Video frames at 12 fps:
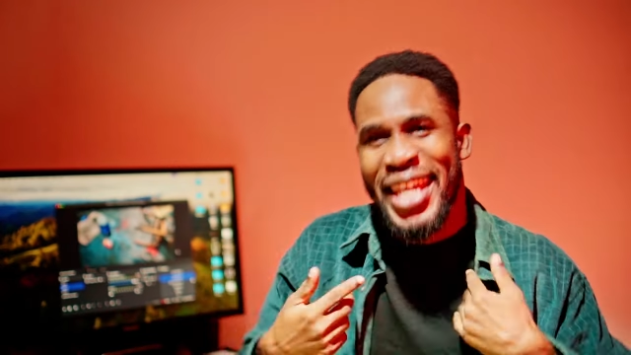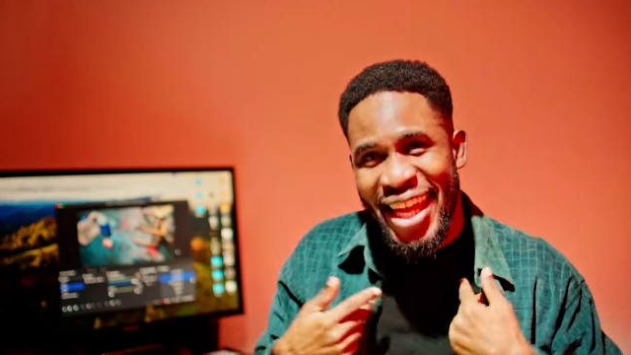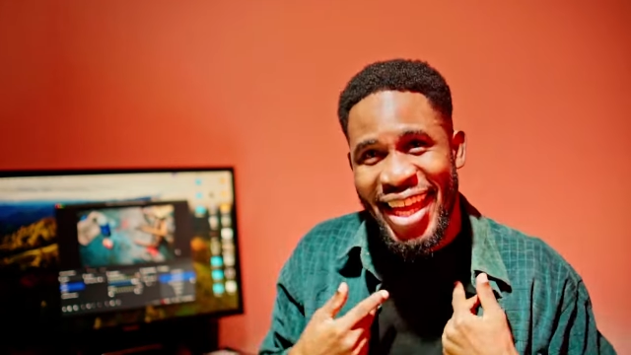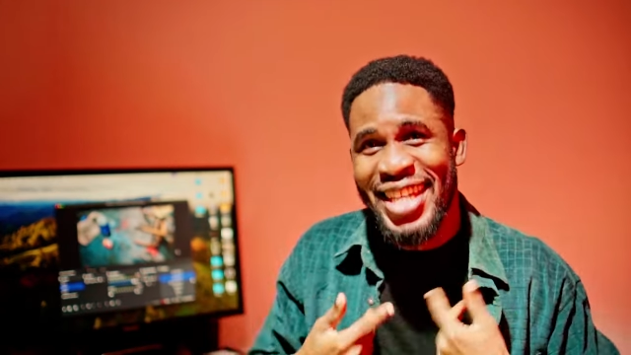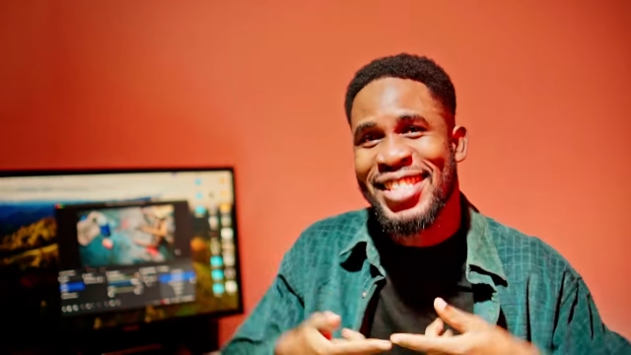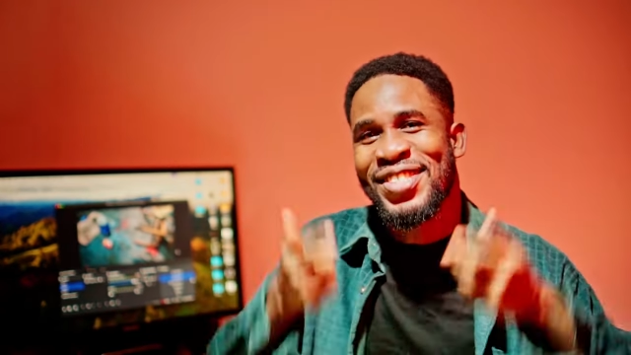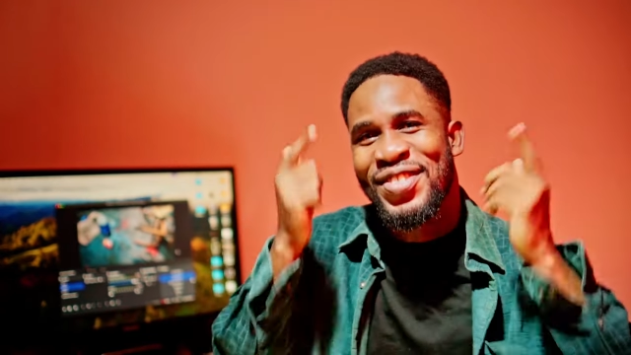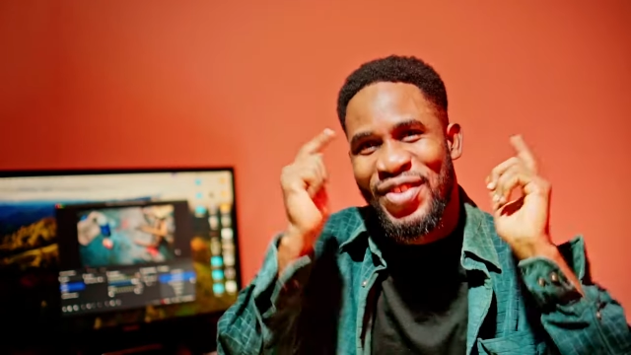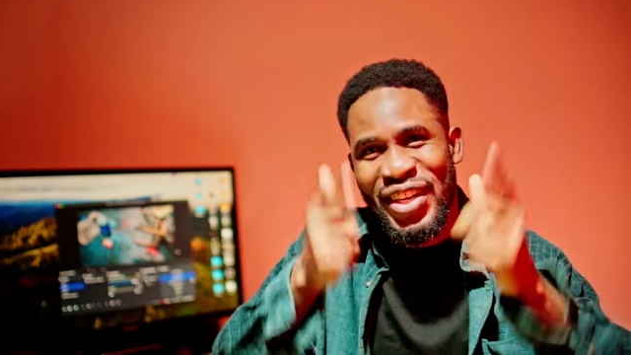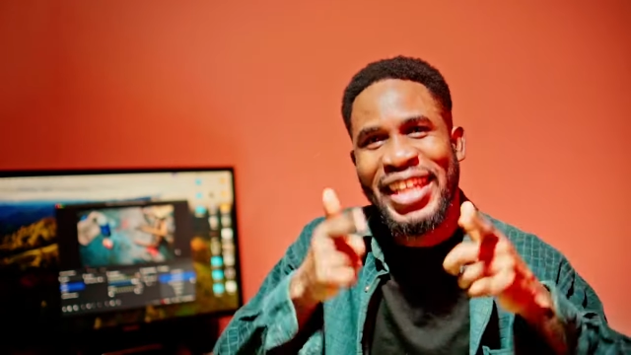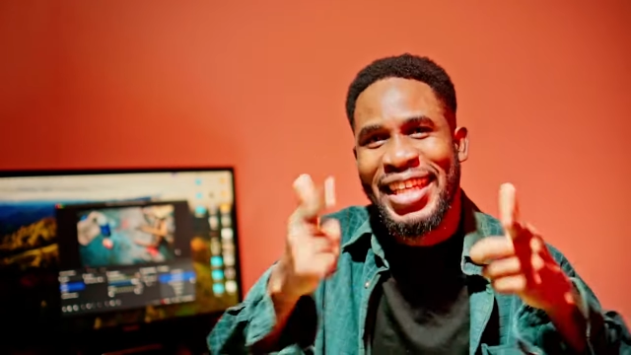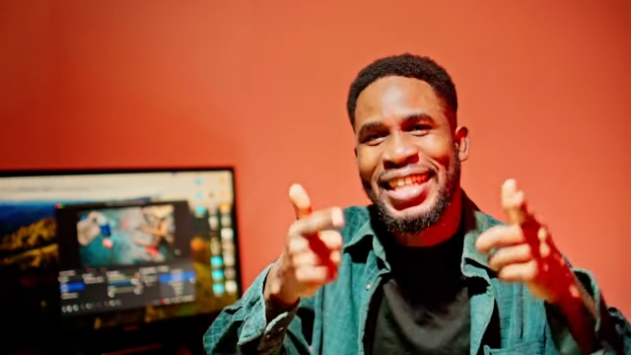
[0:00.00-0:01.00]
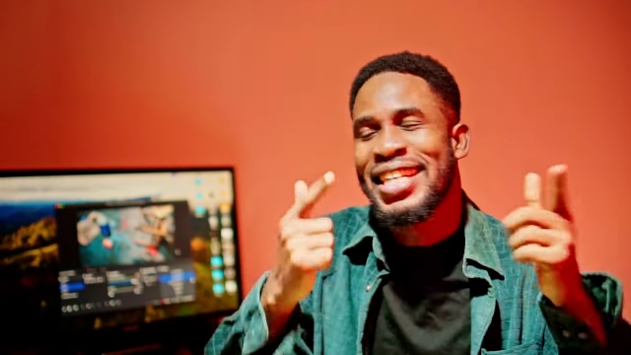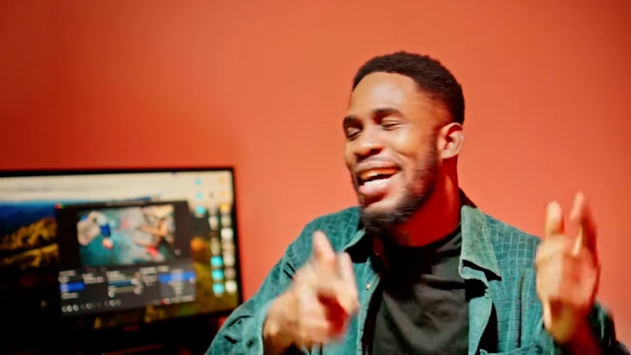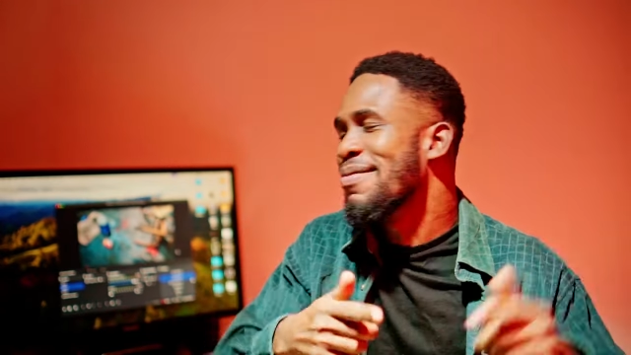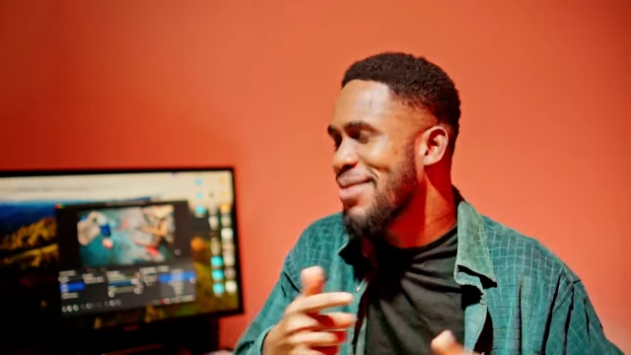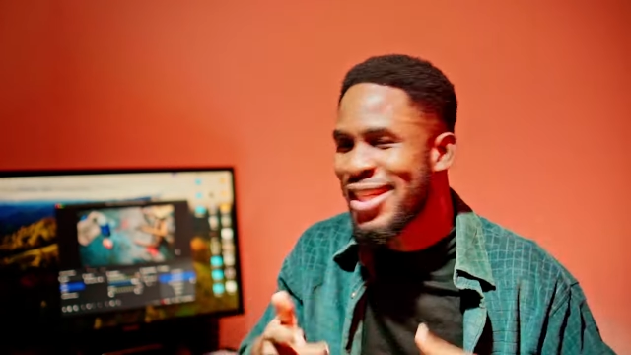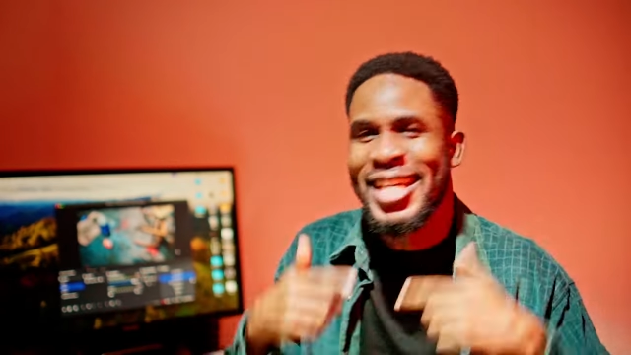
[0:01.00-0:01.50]
Yeah, Stray Kid.
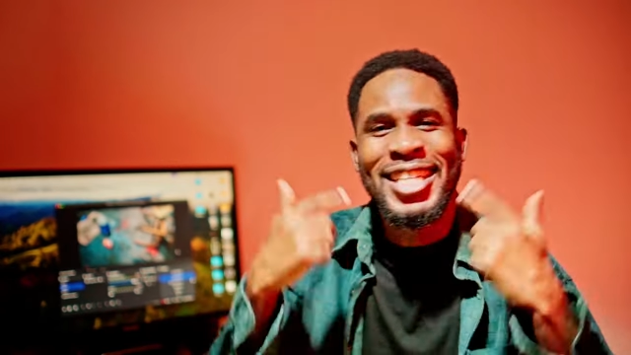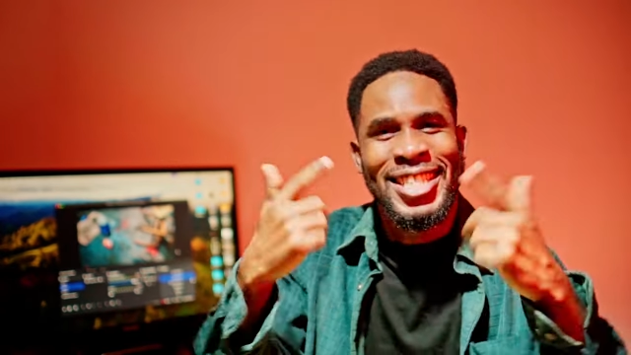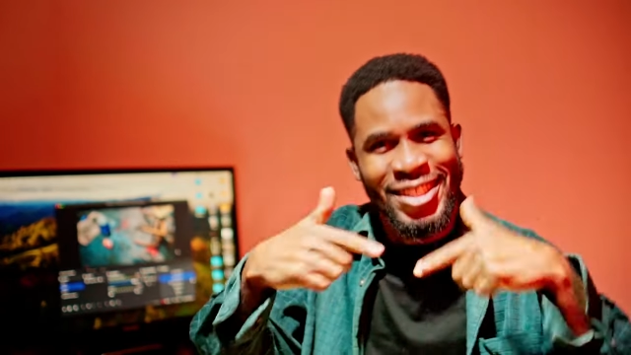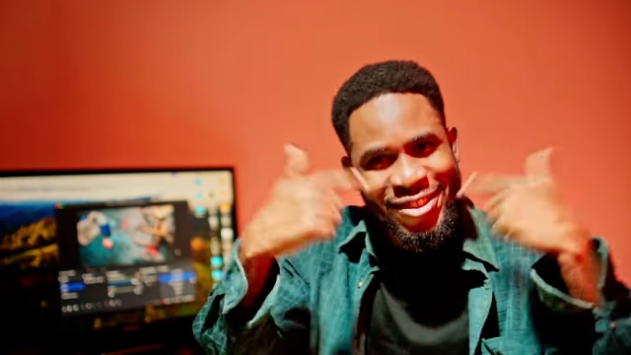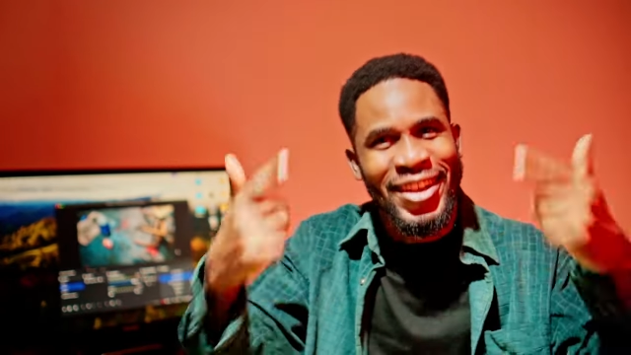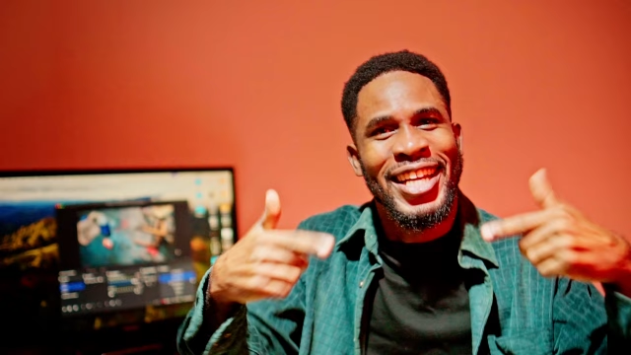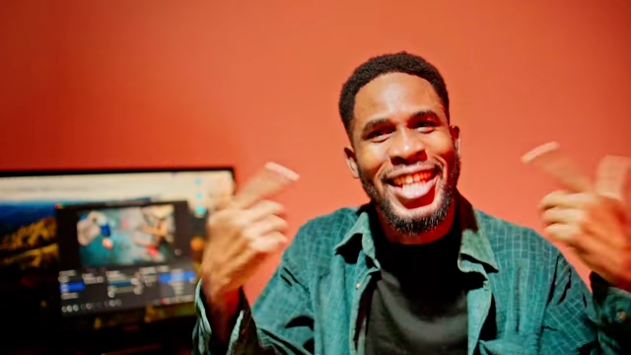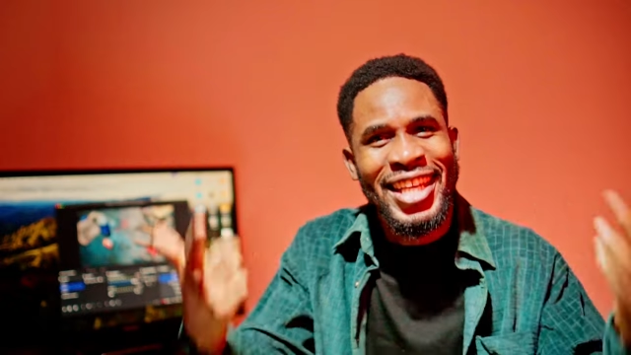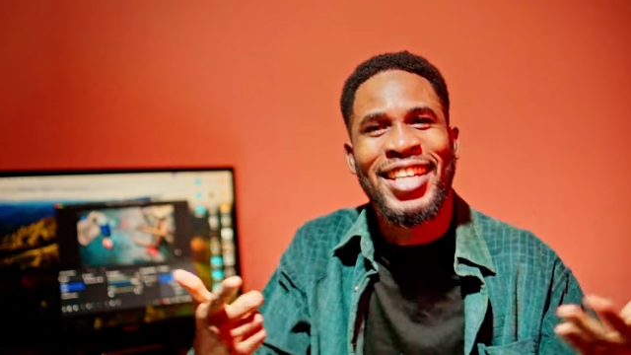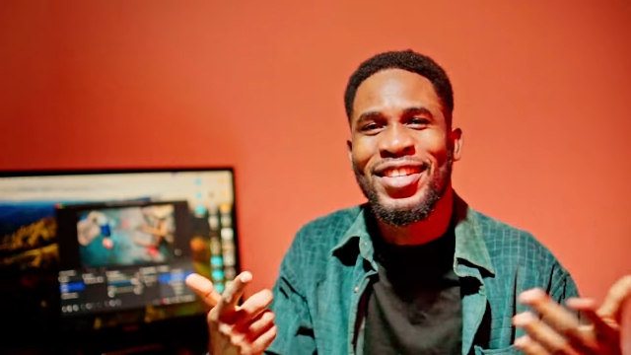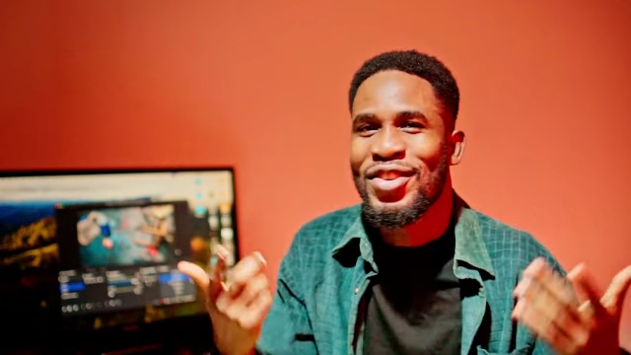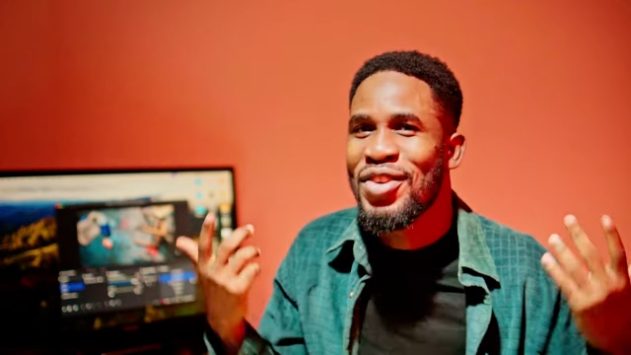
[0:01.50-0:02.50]
I'm saying Stray Kid.